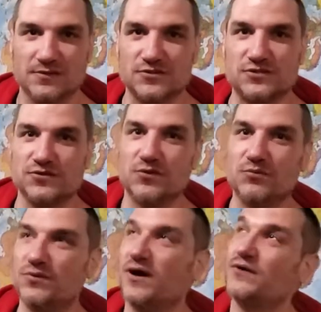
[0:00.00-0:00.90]
The
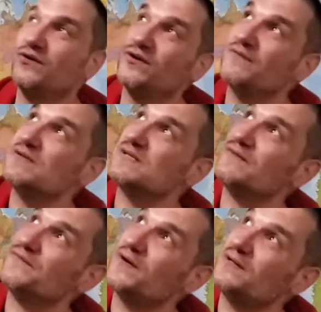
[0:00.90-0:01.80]
snow, you couldn't even see the
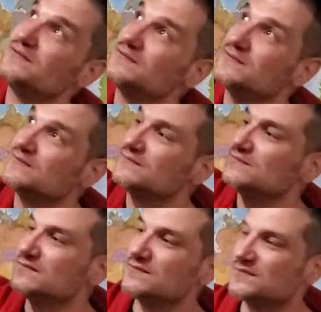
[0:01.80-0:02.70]
fucking
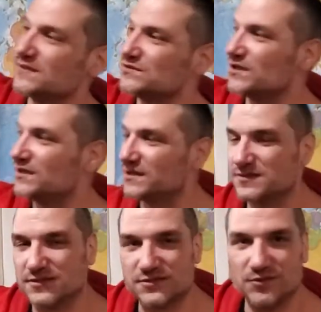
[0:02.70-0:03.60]
sun shining because of
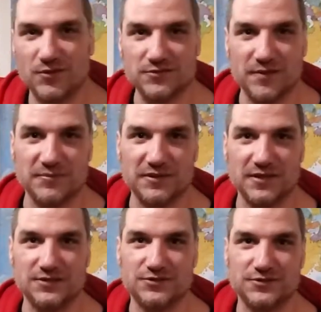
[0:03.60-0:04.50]
the snow on top of the
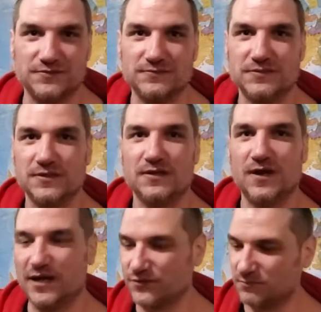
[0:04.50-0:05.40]
cage. You know,
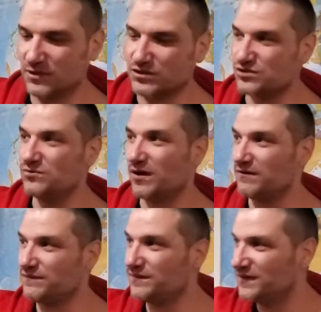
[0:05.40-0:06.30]
I took my shoe
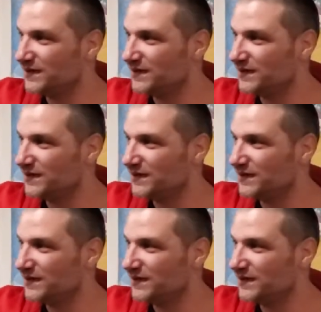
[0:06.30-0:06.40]
off.